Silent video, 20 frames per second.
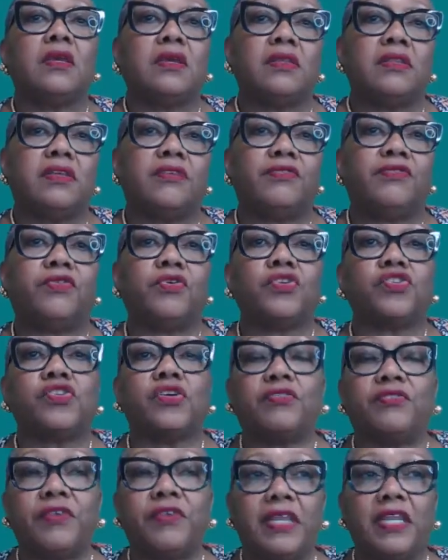their future
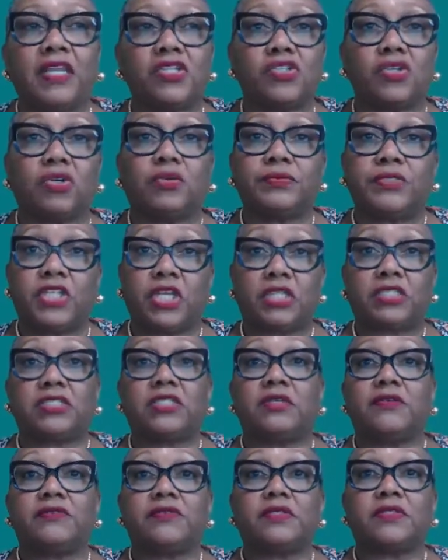financial
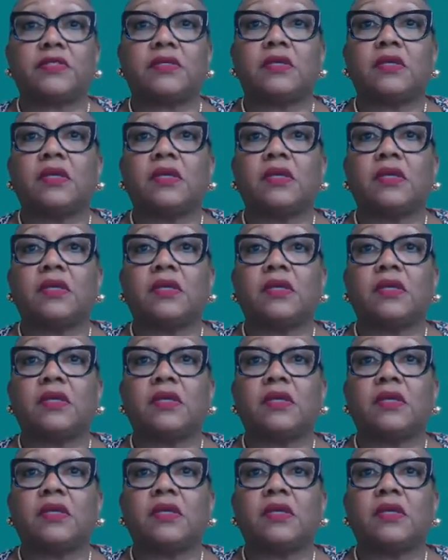objectives,